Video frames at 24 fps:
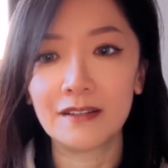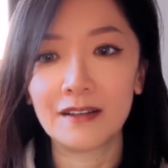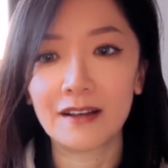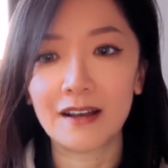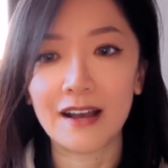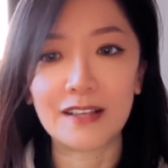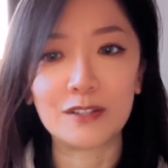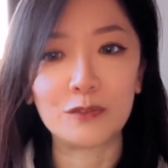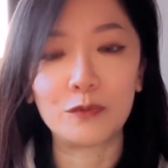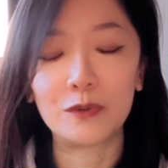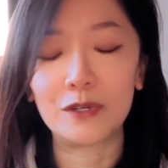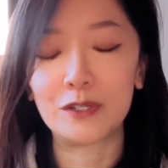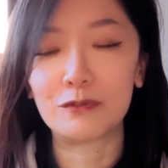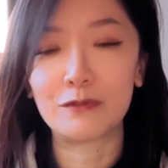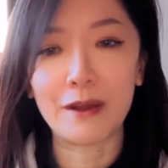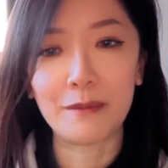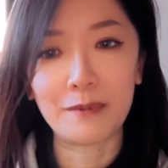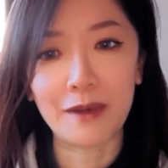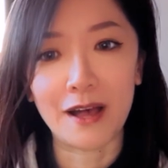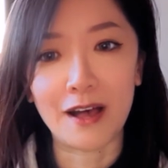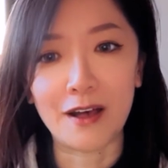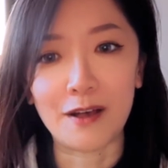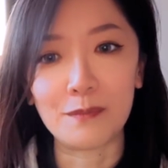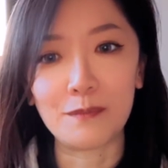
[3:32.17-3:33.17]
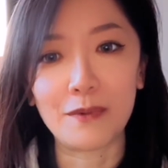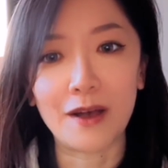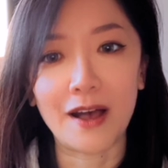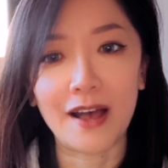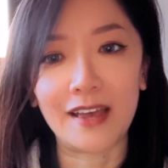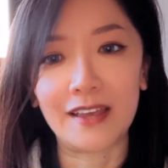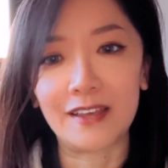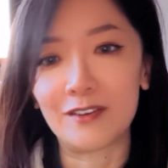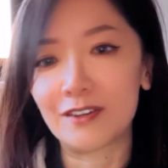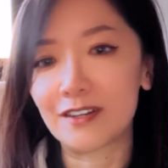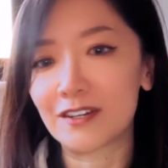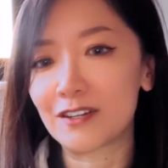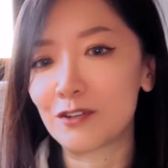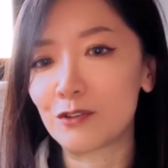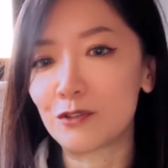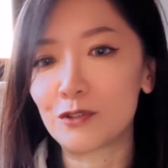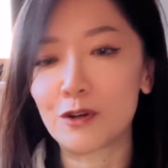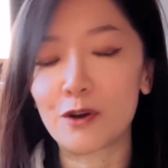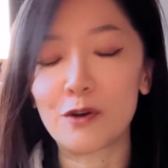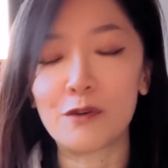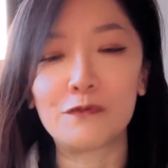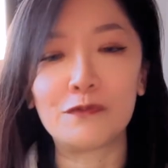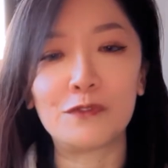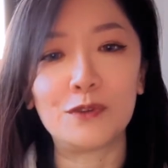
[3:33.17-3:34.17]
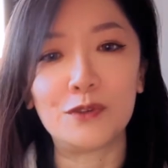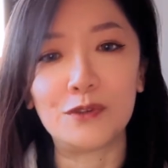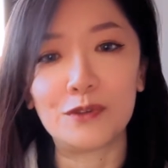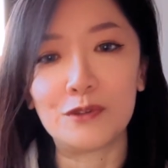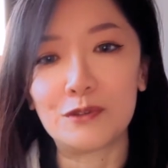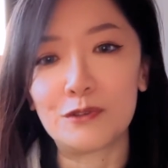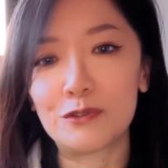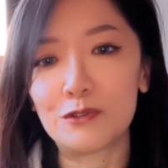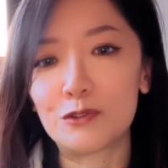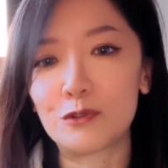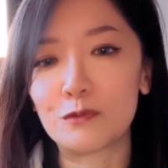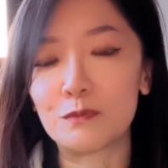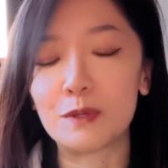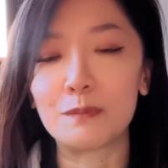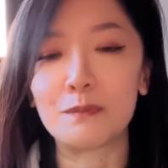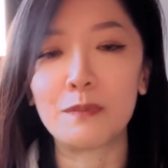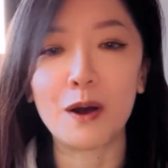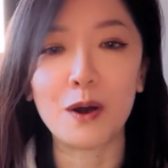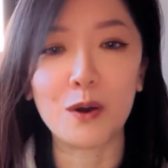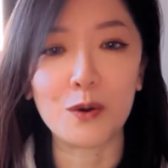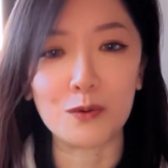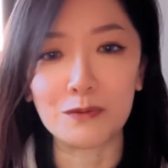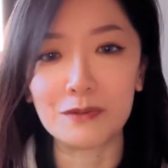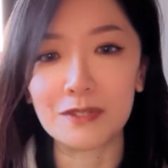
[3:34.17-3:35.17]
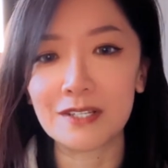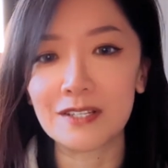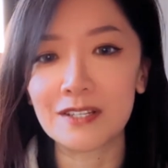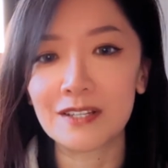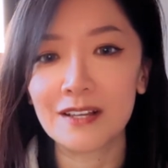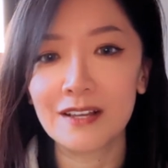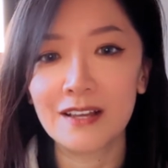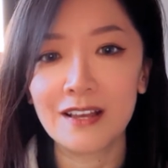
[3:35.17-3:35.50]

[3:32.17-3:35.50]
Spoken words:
As we wrap up, I encourage all of you to be bold.